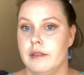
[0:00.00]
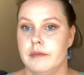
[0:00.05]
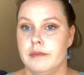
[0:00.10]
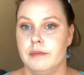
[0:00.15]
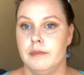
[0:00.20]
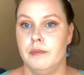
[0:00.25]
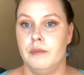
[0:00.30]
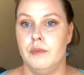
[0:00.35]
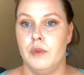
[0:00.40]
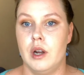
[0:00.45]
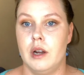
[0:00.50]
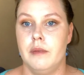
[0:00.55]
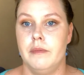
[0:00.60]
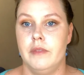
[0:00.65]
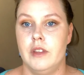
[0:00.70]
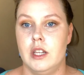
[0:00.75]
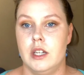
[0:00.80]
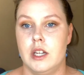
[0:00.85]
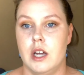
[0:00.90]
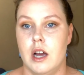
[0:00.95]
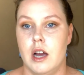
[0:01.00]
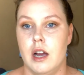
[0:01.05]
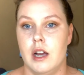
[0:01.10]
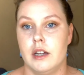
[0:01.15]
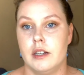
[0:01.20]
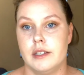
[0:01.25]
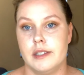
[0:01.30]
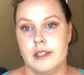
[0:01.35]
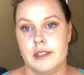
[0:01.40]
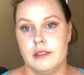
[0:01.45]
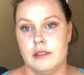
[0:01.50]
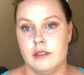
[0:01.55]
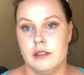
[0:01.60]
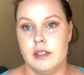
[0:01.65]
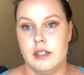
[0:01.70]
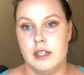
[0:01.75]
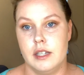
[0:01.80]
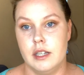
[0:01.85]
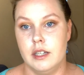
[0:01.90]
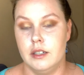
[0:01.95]
one of the dogs
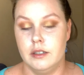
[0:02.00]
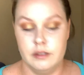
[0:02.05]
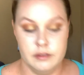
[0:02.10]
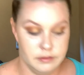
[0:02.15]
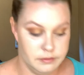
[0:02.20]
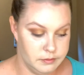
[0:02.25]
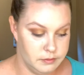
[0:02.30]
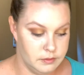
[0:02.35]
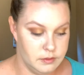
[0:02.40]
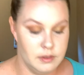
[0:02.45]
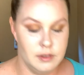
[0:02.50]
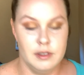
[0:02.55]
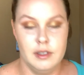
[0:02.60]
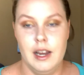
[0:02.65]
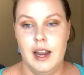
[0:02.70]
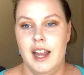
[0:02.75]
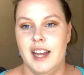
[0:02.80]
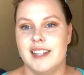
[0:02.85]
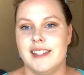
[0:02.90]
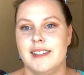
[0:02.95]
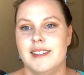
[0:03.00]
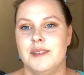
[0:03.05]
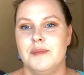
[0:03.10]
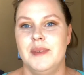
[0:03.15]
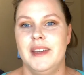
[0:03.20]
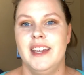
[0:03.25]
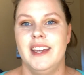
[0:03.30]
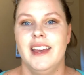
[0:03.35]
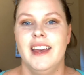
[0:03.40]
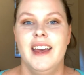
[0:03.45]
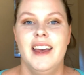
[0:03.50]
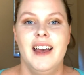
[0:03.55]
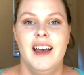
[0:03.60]
still next to me,